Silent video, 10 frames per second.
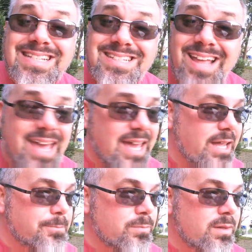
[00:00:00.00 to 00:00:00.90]
the sleigh.
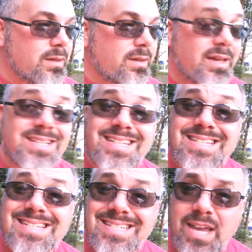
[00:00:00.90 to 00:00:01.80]
Because he's
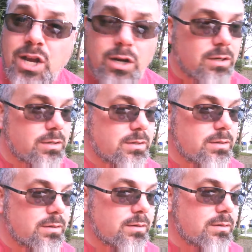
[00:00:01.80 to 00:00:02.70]
a singer.
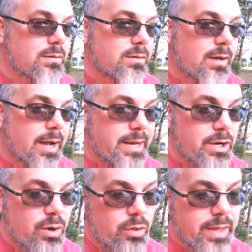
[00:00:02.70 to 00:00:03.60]
I
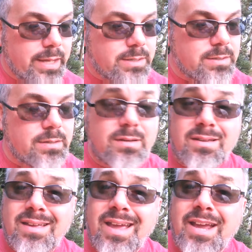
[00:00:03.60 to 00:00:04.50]
didn't know that.
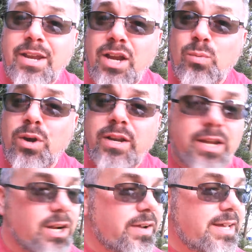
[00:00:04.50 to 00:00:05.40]
And here we're going to
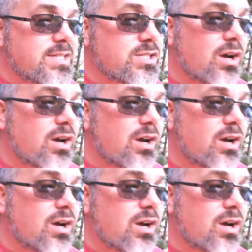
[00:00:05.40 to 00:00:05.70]
hear his